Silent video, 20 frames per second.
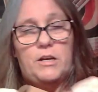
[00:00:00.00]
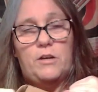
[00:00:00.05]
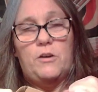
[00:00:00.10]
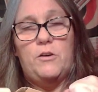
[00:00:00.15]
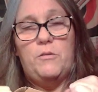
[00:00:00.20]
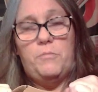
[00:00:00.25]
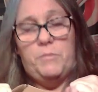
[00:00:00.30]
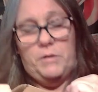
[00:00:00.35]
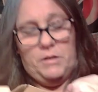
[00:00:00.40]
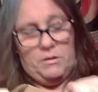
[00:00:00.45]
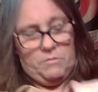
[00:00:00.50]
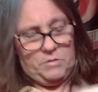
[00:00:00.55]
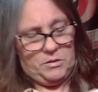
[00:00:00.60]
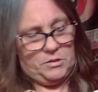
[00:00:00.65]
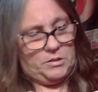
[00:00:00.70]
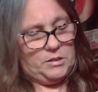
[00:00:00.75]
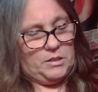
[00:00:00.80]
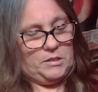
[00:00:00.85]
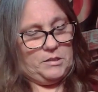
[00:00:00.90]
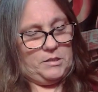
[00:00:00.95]
open, I
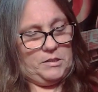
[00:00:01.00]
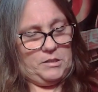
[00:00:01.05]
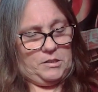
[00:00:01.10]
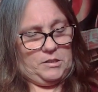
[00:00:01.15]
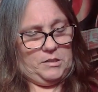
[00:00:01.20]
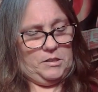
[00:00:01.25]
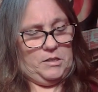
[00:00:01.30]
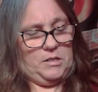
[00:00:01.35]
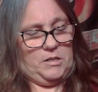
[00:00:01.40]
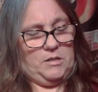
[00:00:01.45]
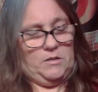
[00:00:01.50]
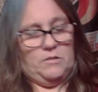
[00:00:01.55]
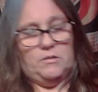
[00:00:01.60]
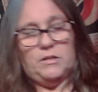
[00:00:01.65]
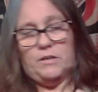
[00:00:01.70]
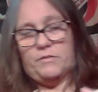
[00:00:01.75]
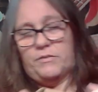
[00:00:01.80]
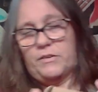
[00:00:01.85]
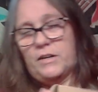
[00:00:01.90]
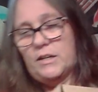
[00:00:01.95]
want you guys to see. Oh,
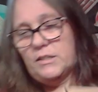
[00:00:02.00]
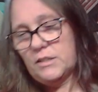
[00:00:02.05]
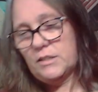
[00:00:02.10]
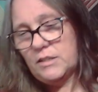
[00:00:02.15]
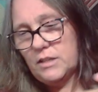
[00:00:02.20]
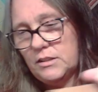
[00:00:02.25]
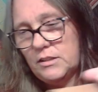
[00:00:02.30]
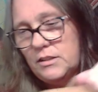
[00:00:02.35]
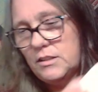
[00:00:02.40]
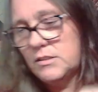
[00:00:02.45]
I forgot to cut this